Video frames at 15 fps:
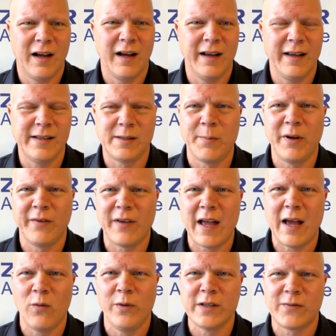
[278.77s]
is a bit of a
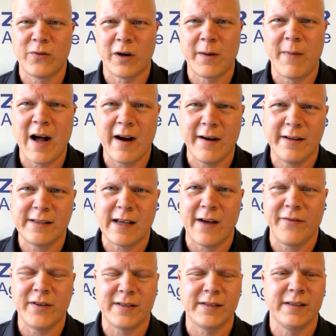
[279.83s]
headwind for commodities,
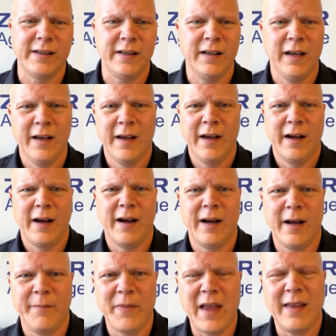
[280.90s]
obviously.
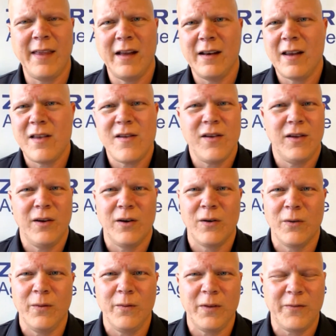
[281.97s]
And then,
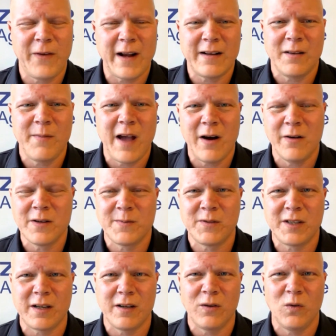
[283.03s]
the fact of the matter is,
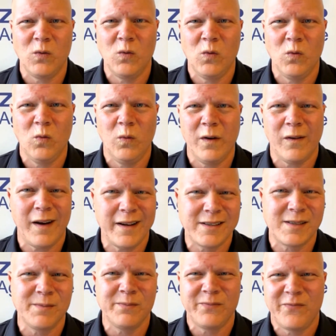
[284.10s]
Michelle, we're at
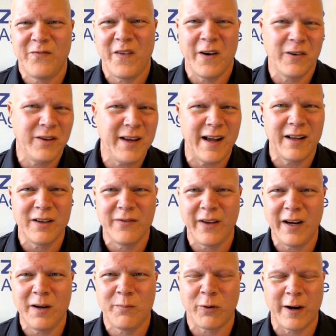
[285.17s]
some fairly
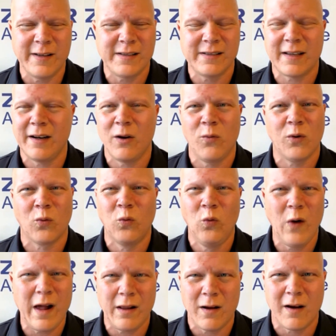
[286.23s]
elevated prices. I know we're
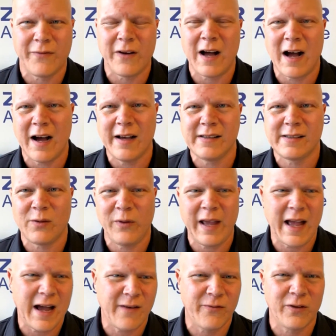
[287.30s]
well off of highs that we
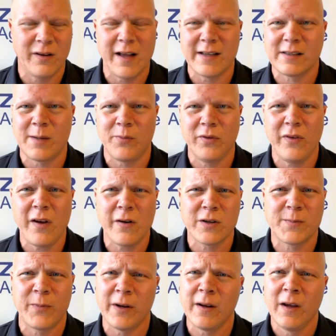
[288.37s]
had for the last couple of
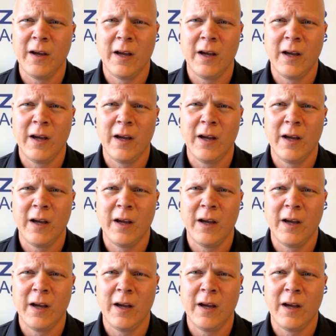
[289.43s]
years, but